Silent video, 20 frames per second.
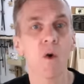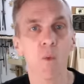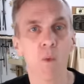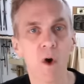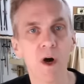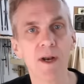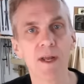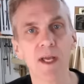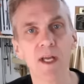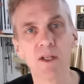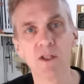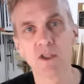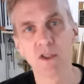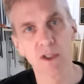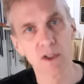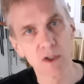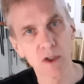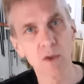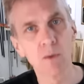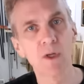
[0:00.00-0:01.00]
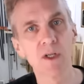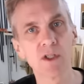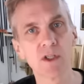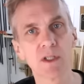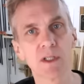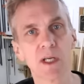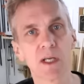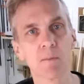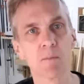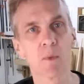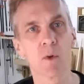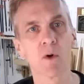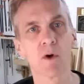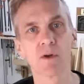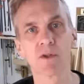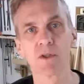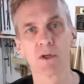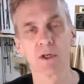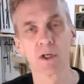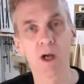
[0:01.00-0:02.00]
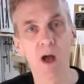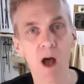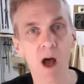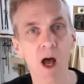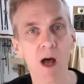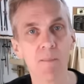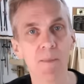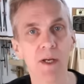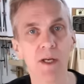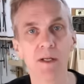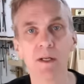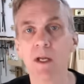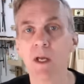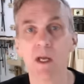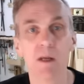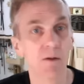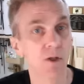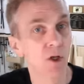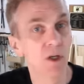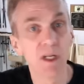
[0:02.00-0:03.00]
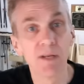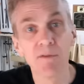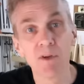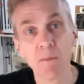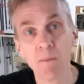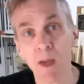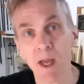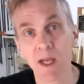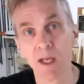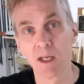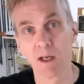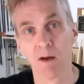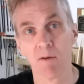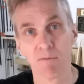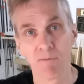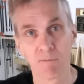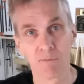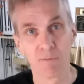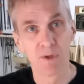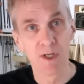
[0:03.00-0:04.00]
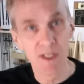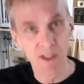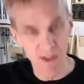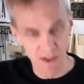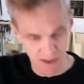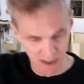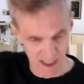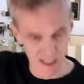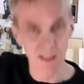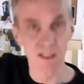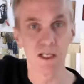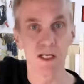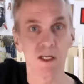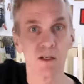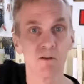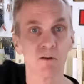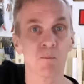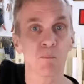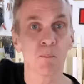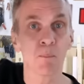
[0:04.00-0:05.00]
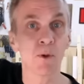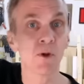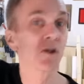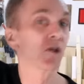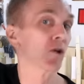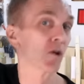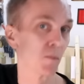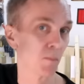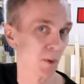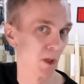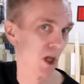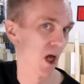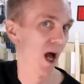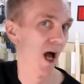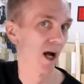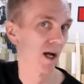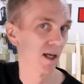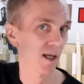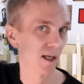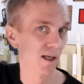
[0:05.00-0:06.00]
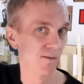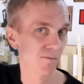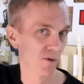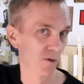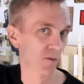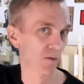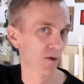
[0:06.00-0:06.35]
1-inch to 2-inch thick boards are common. You could even make a freestanding butcher block if you